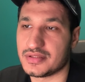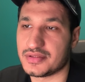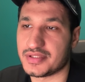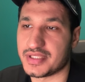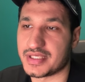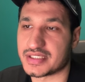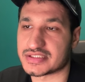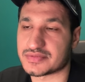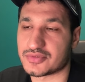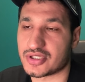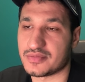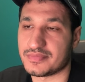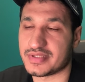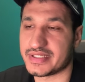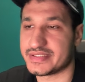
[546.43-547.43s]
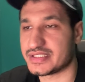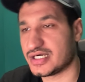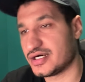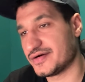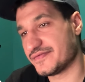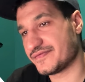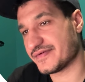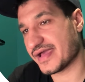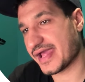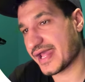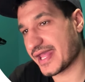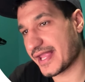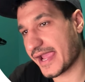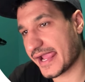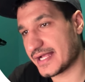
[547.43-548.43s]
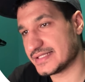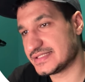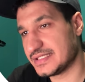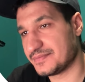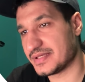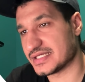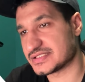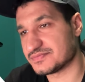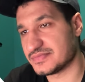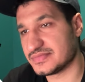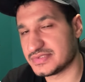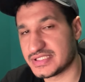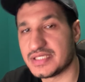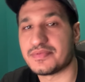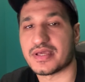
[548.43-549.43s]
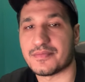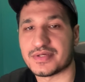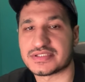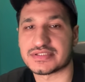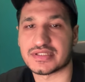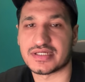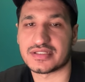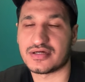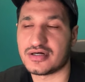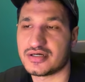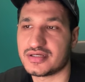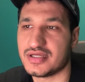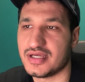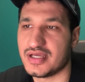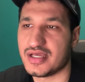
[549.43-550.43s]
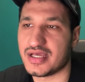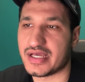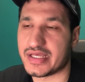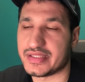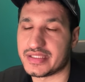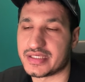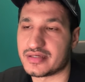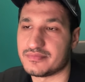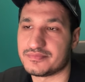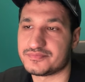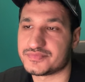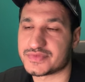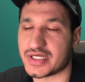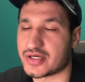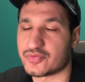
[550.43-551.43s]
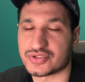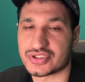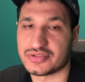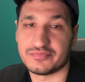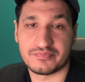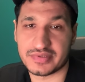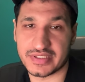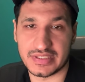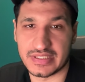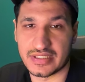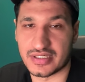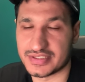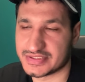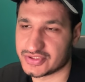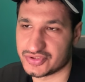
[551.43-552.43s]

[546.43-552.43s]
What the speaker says: the customer complaint of a TPMS light on, and the tire was completely gone.